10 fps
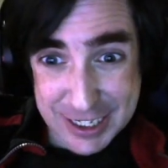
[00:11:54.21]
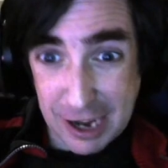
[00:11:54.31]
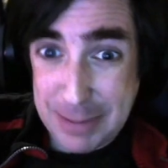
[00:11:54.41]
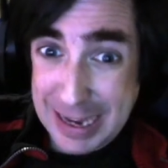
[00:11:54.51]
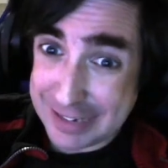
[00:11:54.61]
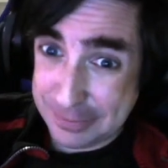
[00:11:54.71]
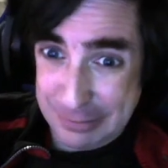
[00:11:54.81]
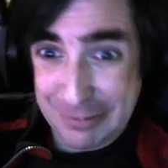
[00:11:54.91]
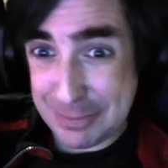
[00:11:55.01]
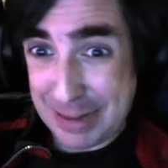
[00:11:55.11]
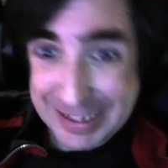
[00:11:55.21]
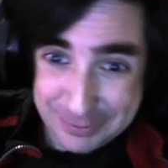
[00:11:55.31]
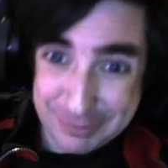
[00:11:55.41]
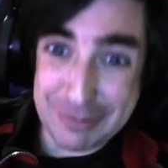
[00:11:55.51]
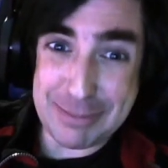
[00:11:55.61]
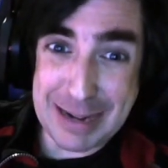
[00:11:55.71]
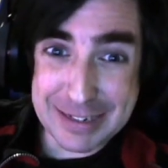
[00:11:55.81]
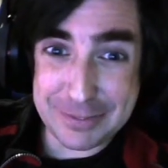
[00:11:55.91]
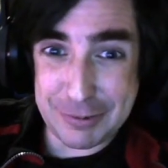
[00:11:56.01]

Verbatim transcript: You go back and forth and back and forth and back and